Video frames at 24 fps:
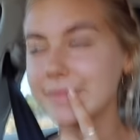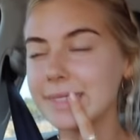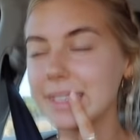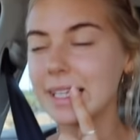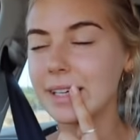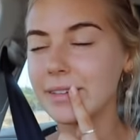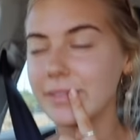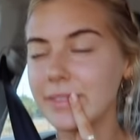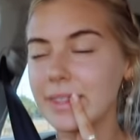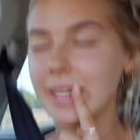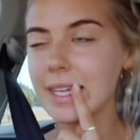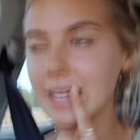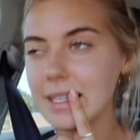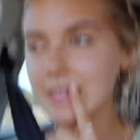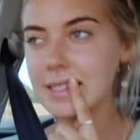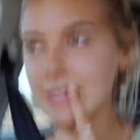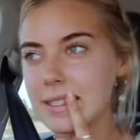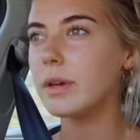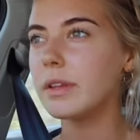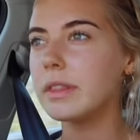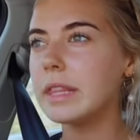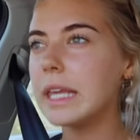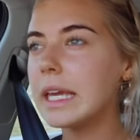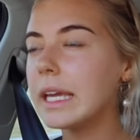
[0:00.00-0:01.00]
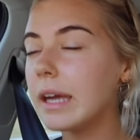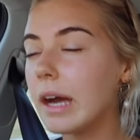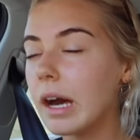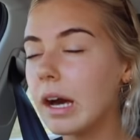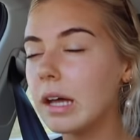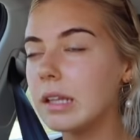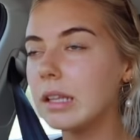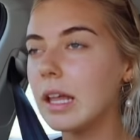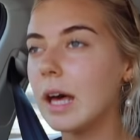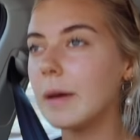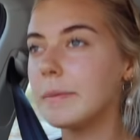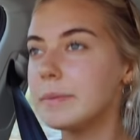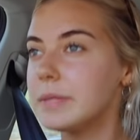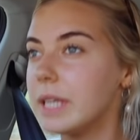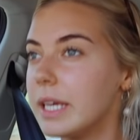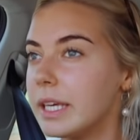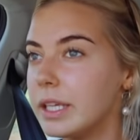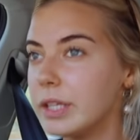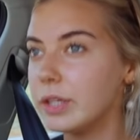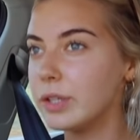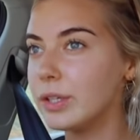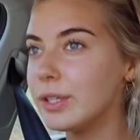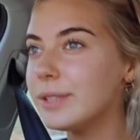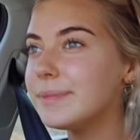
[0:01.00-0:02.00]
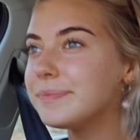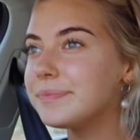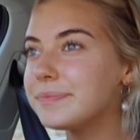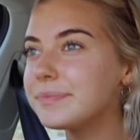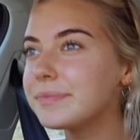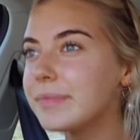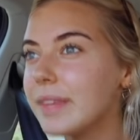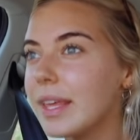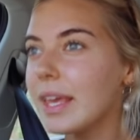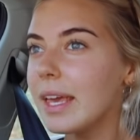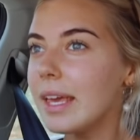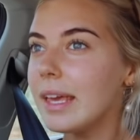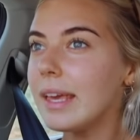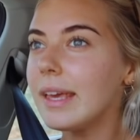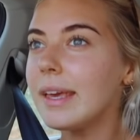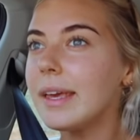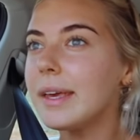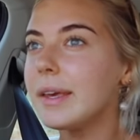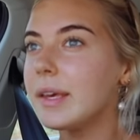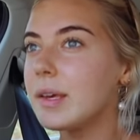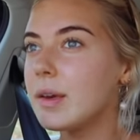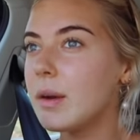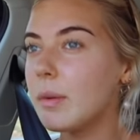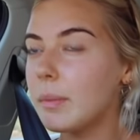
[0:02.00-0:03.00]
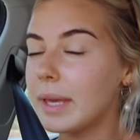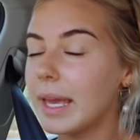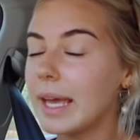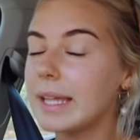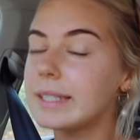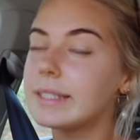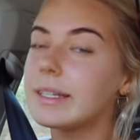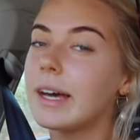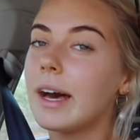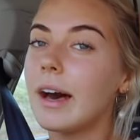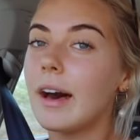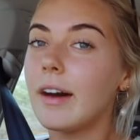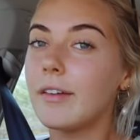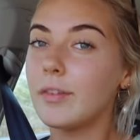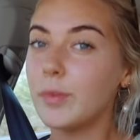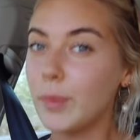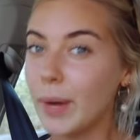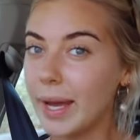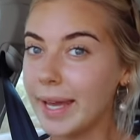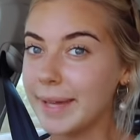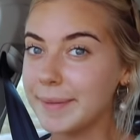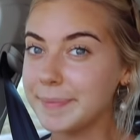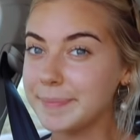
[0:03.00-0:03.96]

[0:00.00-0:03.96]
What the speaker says: Love this. So I think I'll update you when we get to halfway.